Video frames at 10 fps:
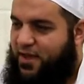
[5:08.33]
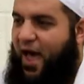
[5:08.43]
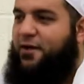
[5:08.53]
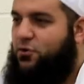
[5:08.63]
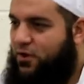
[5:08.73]

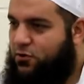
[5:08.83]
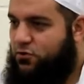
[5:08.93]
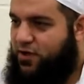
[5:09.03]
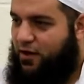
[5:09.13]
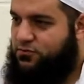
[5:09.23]
And in
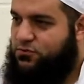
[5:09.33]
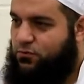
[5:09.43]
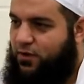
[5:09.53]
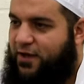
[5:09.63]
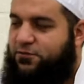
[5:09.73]
good
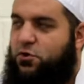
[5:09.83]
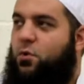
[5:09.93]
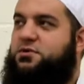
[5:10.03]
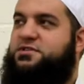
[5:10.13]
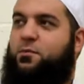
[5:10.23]
counsel, if you
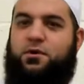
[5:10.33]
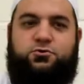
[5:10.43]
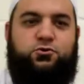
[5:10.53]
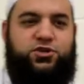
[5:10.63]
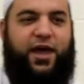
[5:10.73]
want someone
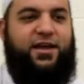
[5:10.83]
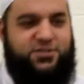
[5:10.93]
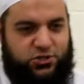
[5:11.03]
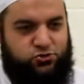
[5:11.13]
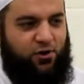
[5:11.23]
to
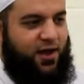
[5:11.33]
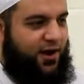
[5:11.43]
change a trait